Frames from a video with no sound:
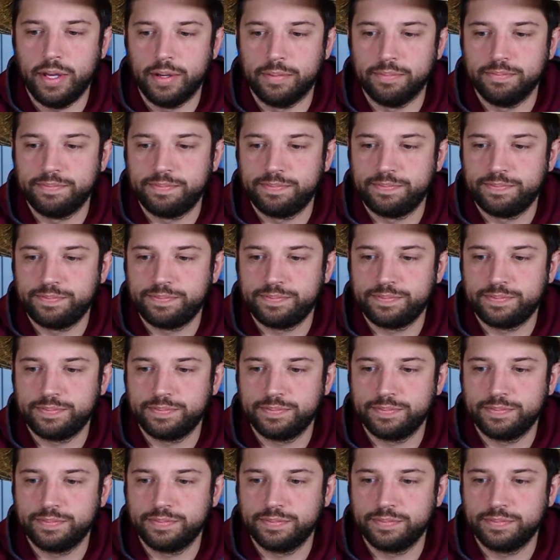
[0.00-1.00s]

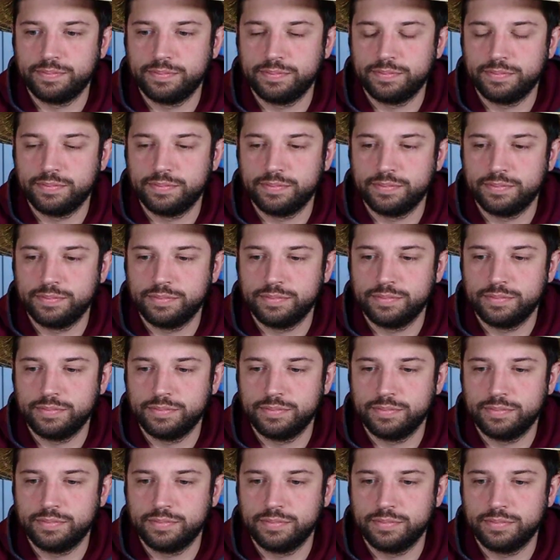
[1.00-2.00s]

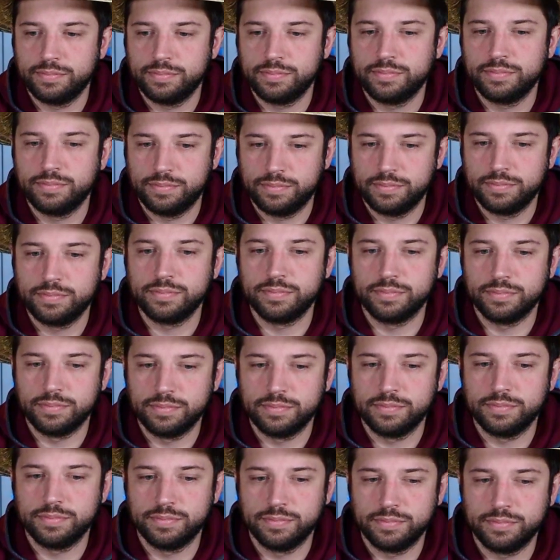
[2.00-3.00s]

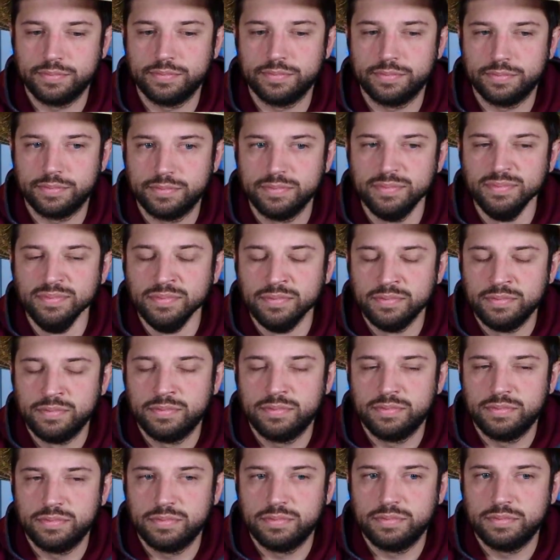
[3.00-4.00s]

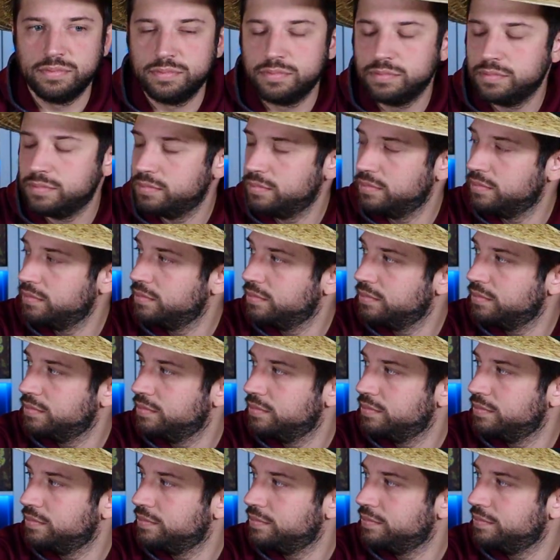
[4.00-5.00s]

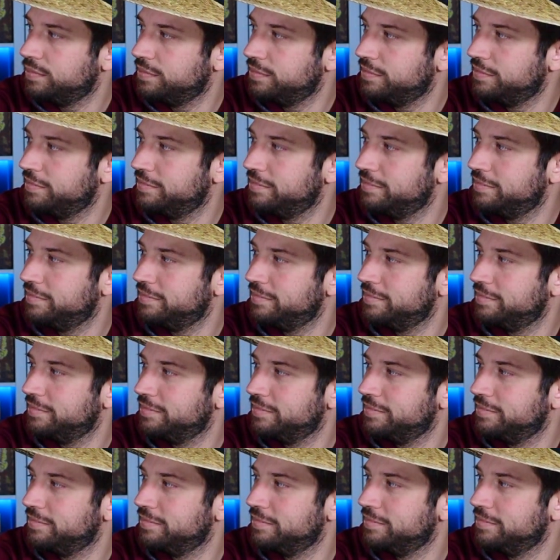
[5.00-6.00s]

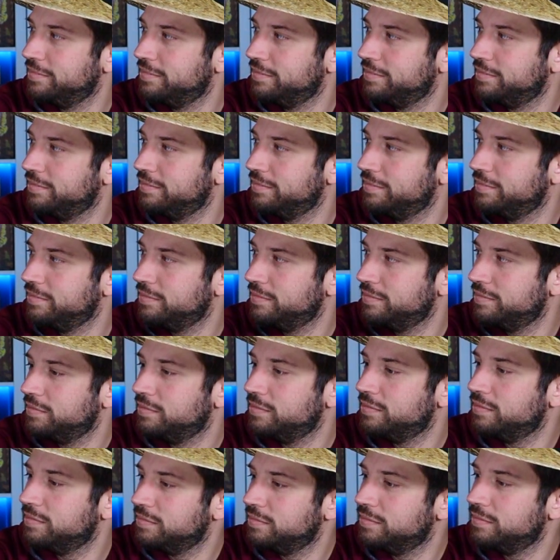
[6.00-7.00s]

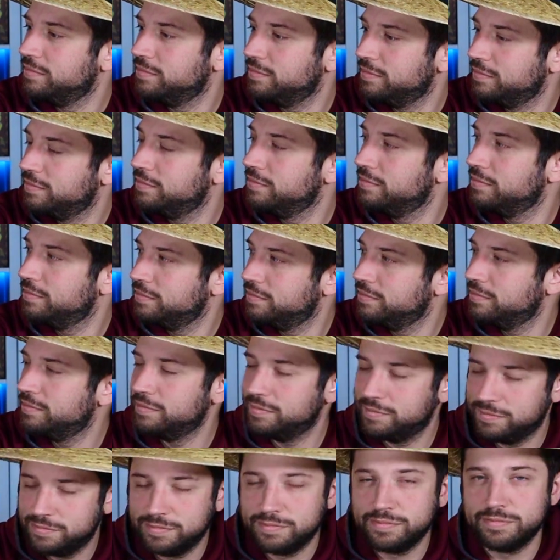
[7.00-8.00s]
No words are spoken by the person on screen.